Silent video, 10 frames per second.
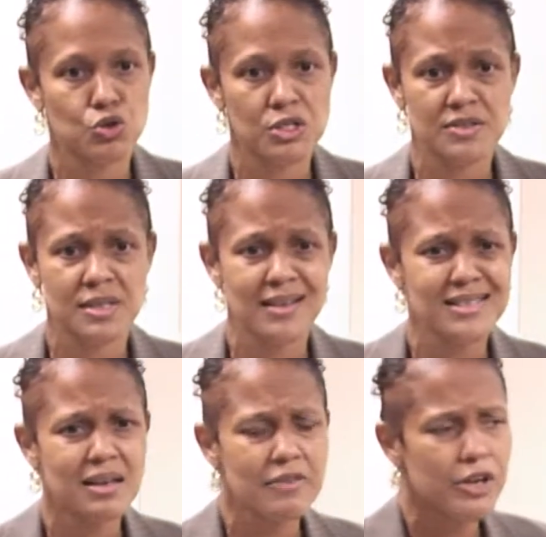Joseph said,
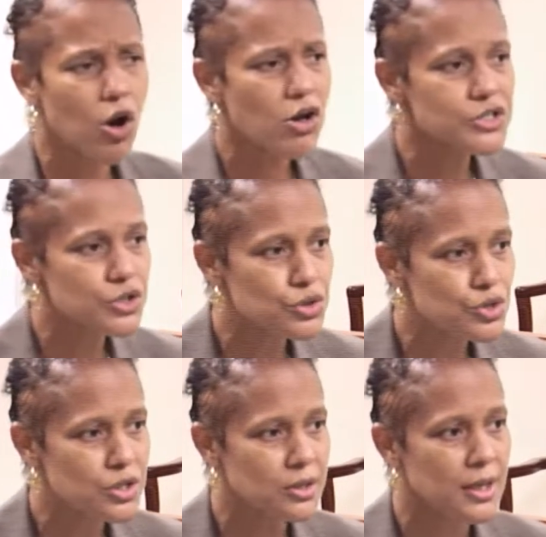it's a living
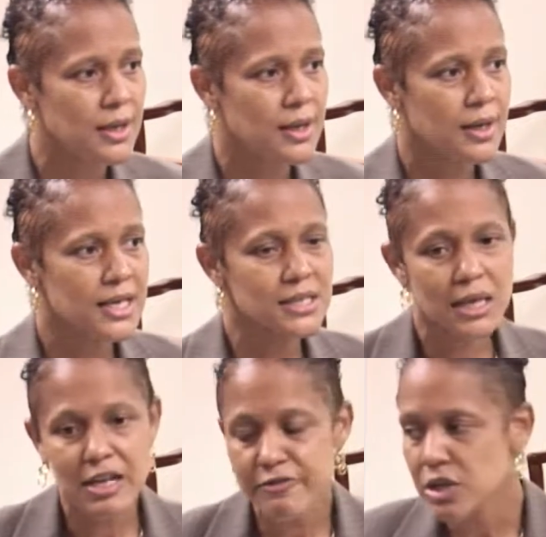constitution. It's a
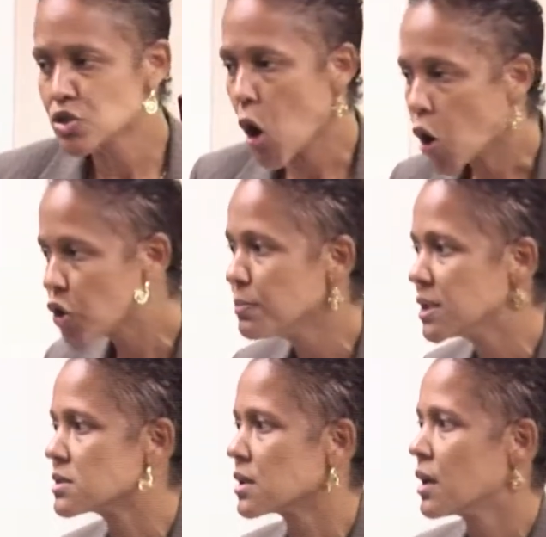living
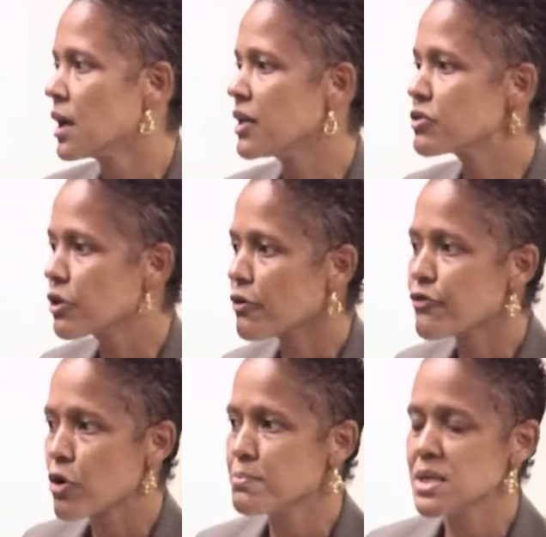document. It
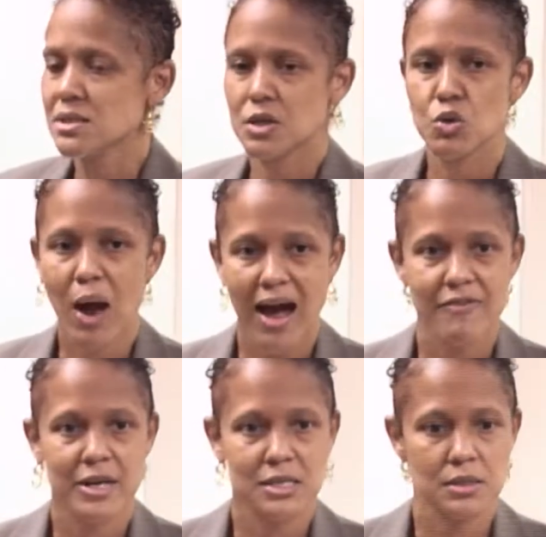therefore means that you
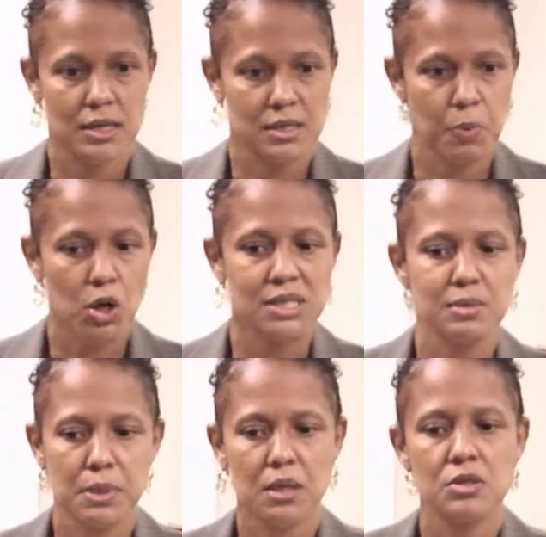have, as
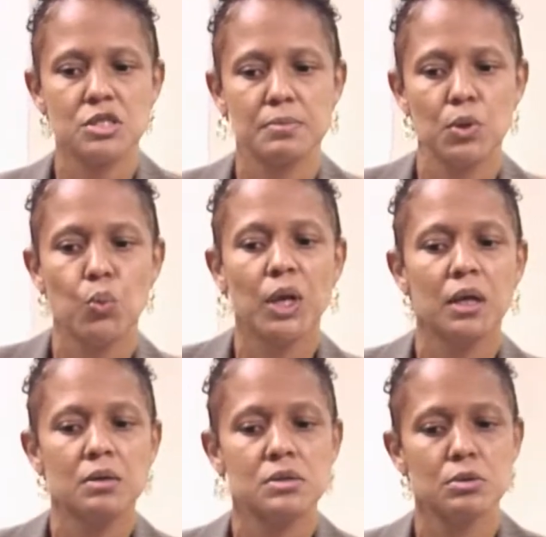policymakers, to be
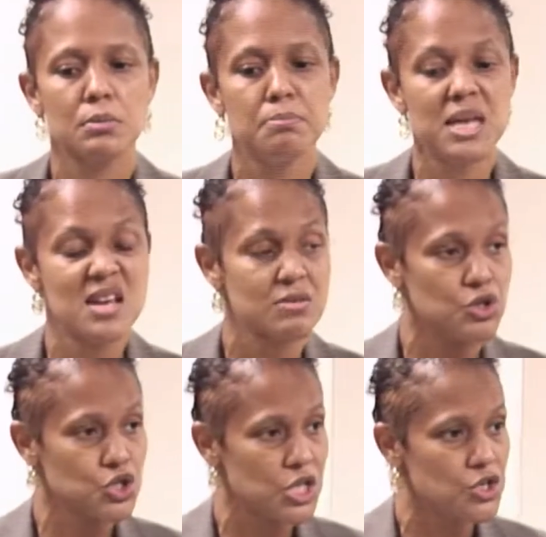willing to make the
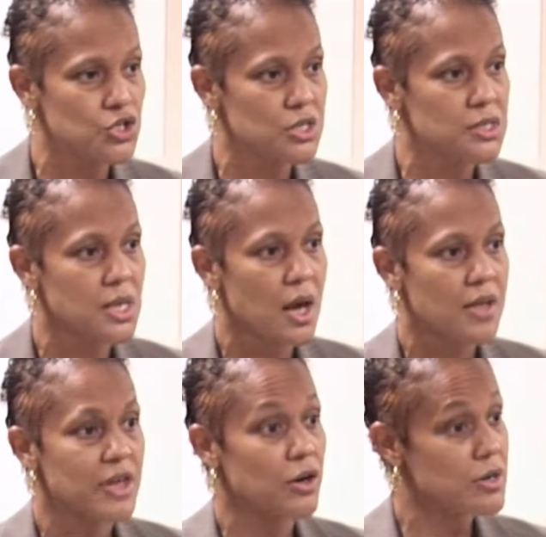changes
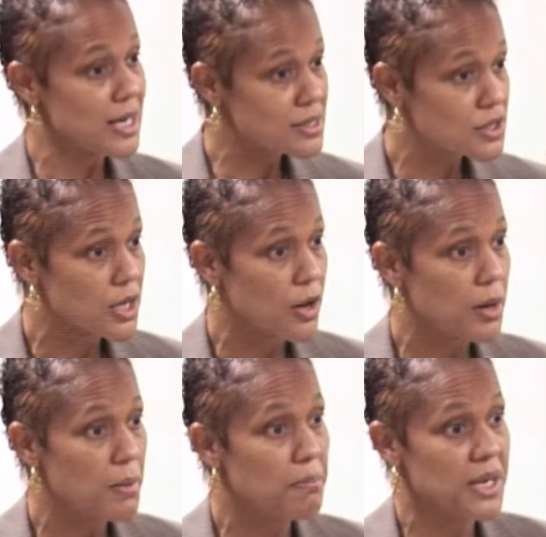that are
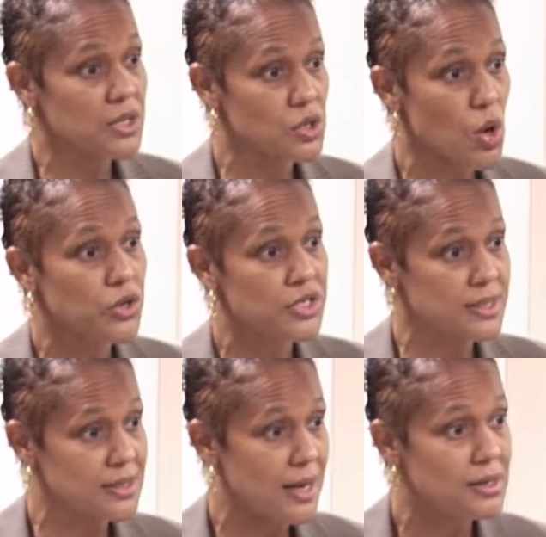necessary based on the
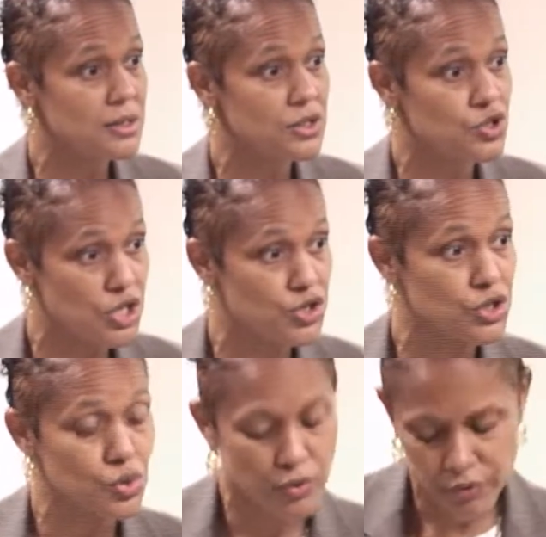society's
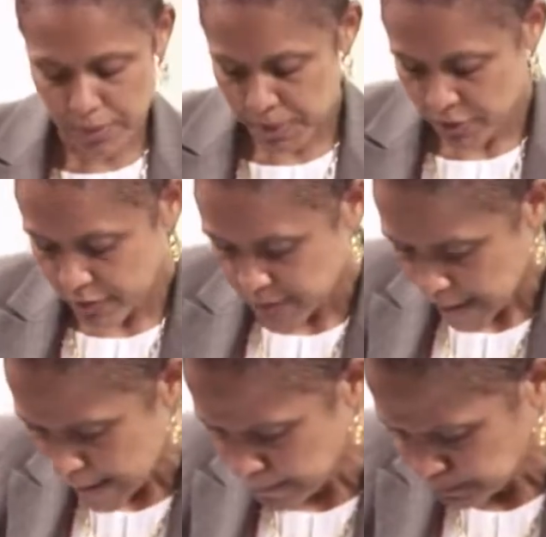changes over a period of
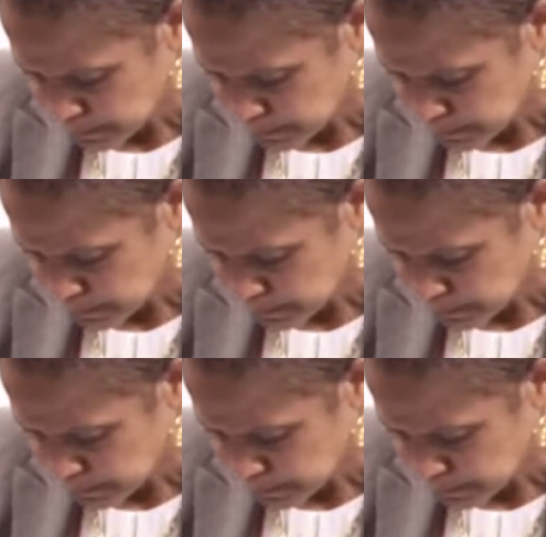time.